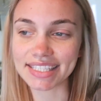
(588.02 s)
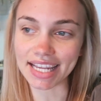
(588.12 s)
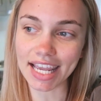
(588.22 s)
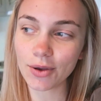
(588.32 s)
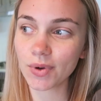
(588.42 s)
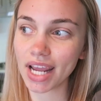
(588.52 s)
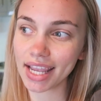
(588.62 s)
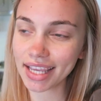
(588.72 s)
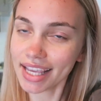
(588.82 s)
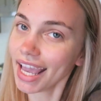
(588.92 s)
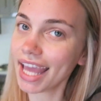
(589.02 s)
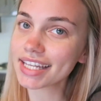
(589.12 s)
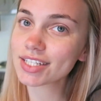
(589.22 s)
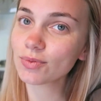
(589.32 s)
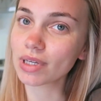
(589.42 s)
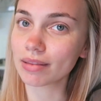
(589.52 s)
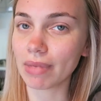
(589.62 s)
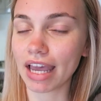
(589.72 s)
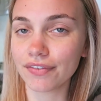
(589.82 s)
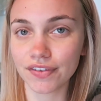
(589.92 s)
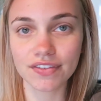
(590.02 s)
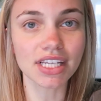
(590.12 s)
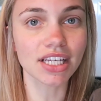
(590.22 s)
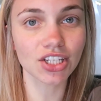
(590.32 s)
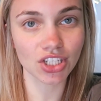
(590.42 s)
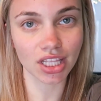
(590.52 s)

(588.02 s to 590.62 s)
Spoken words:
see what I can get with my $50